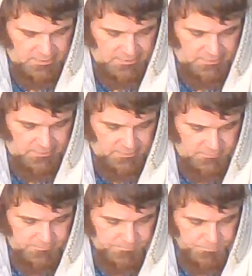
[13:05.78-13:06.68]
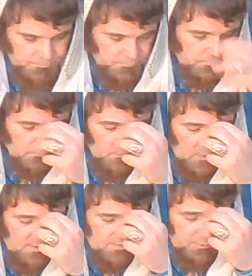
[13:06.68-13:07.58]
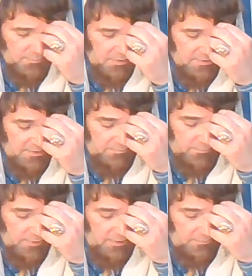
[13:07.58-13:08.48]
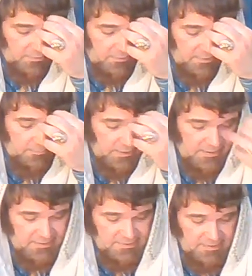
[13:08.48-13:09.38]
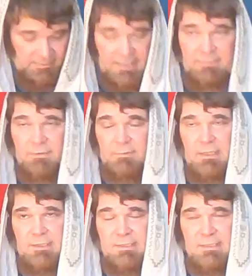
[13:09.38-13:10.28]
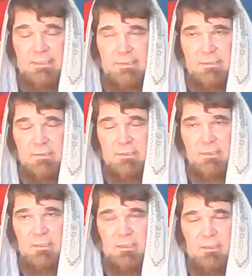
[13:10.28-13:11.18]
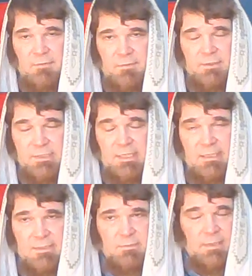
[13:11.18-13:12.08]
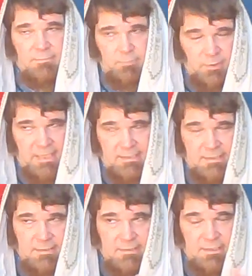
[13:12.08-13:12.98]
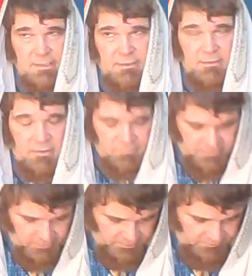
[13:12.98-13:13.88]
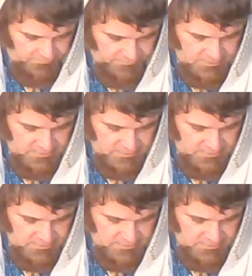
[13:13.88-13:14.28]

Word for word: You know, that's pretty much everybody, really, because they went everywhere. The sons of their sons went places, you know, all over the earth.